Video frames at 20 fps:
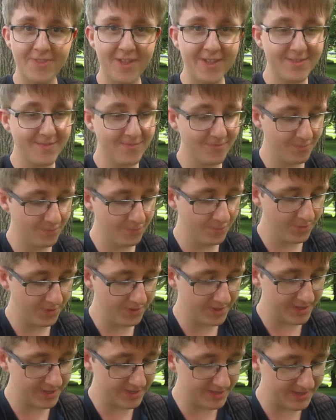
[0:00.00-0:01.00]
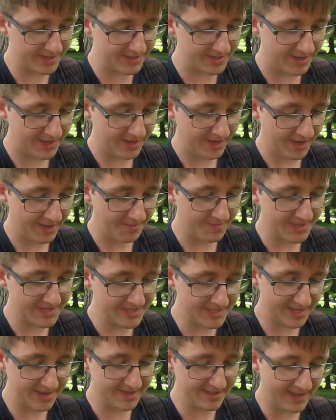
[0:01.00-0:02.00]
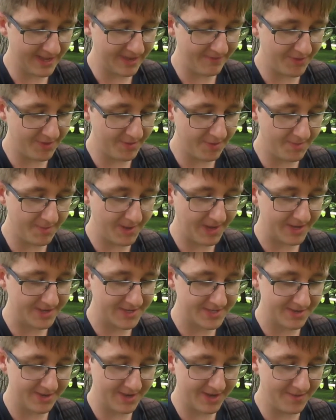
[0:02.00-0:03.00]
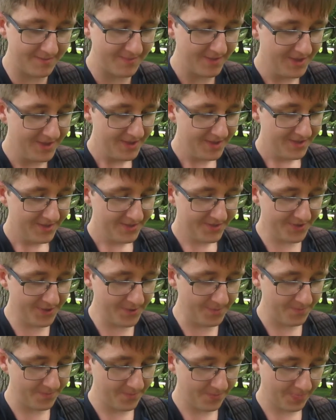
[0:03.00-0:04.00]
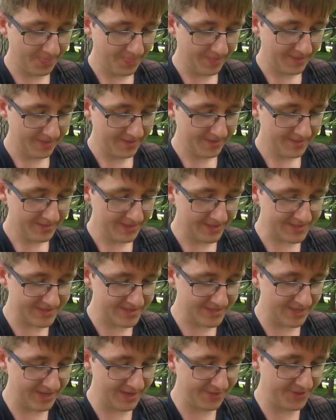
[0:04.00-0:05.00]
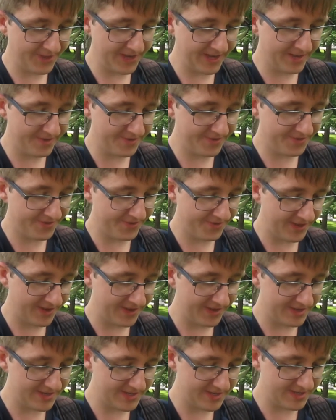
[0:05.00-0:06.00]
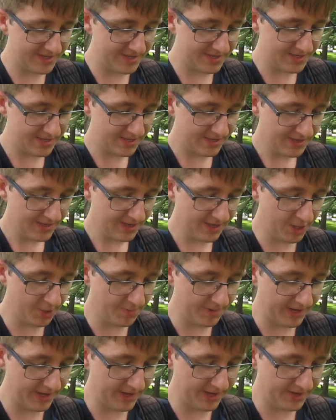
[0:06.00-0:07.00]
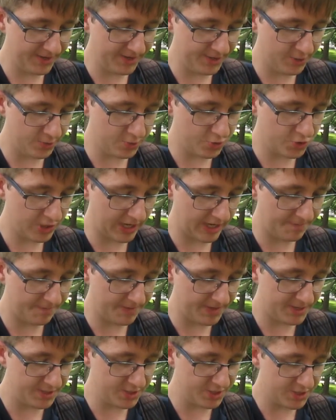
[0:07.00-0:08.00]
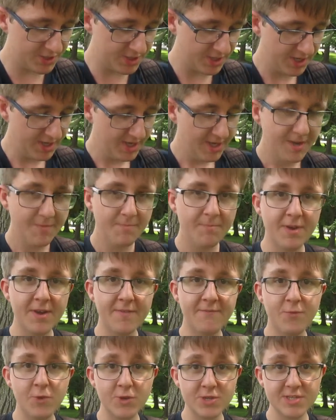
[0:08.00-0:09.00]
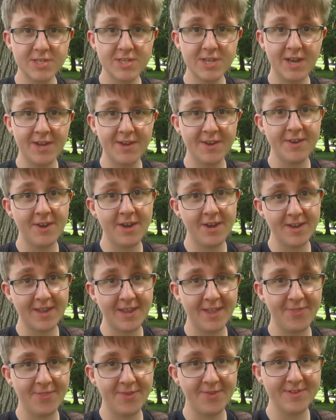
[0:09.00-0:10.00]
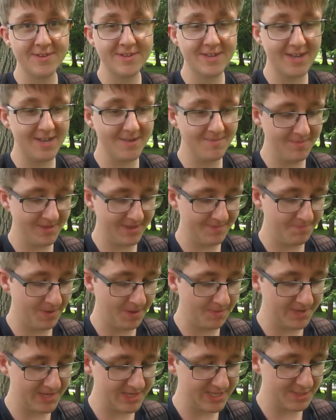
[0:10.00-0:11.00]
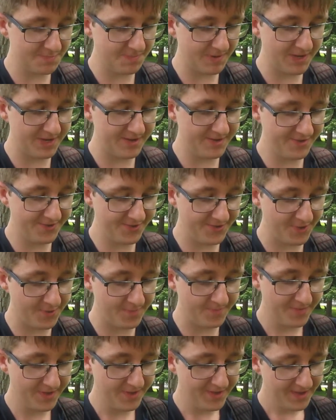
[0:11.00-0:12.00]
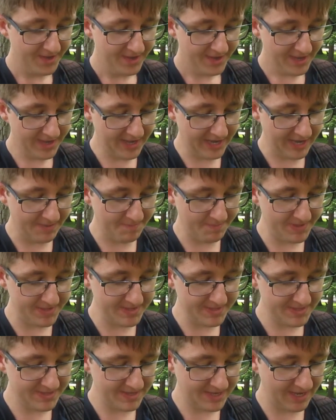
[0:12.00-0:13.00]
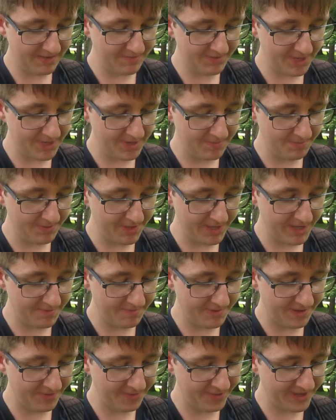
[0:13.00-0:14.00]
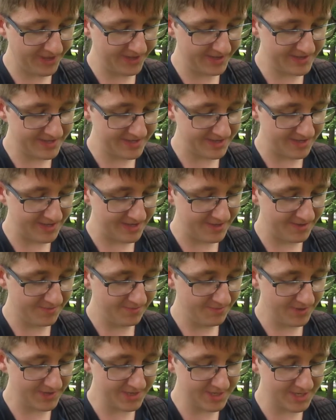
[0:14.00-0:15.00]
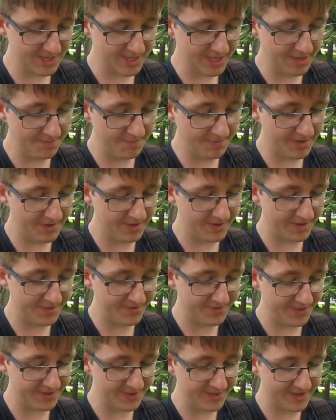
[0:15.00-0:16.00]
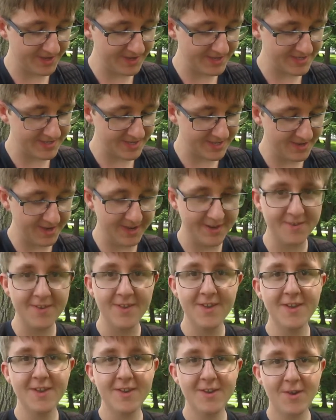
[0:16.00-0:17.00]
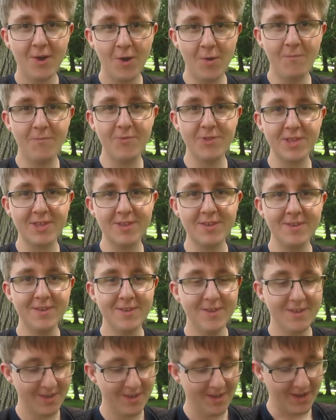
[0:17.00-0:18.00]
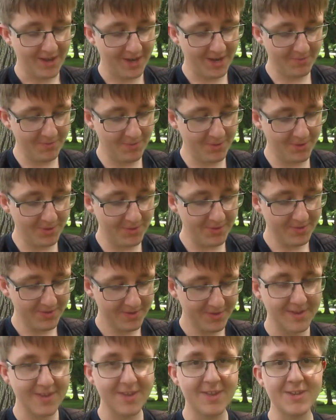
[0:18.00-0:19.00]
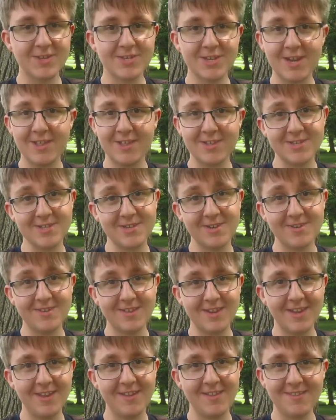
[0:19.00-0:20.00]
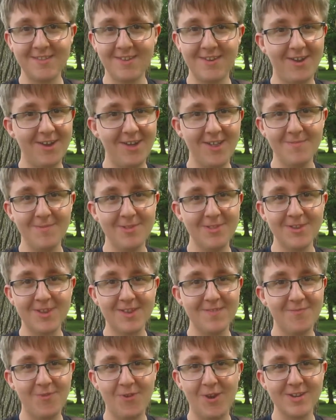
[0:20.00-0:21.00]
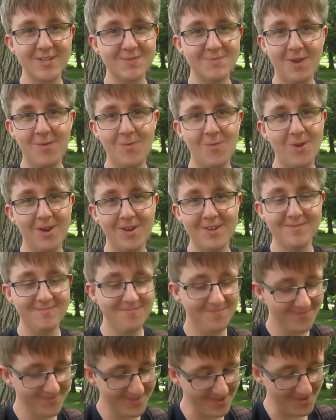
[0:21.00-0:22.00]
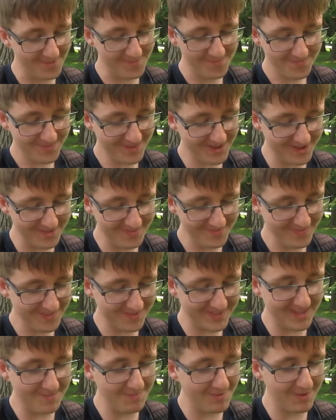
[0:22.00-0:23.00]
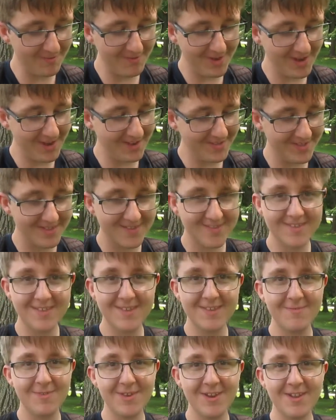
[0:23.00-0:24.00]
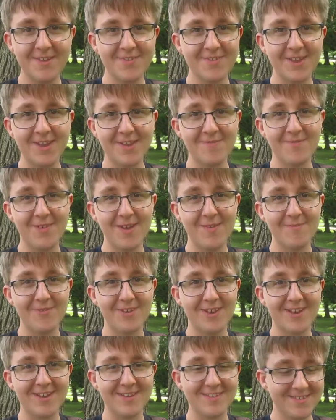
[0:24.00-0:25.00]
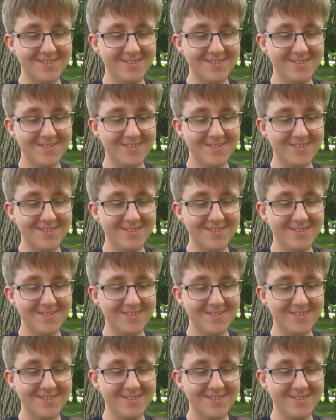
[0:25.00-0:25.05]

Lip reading: That's really good. I'm excited to have that in my box, all right? So, let's see, anything else? I did hear about a Hundo Trapinch, but unfortunately I did not get there in time. It probably despawned, so it happens. Can't really complain about that. We're just gonna keep on hunting like I said, and hopefully I will get a shiny legendary today. That's all I'm really looking for. I just want one. So, you know, let's keep on raiding. Let's see what else I can find for you guys.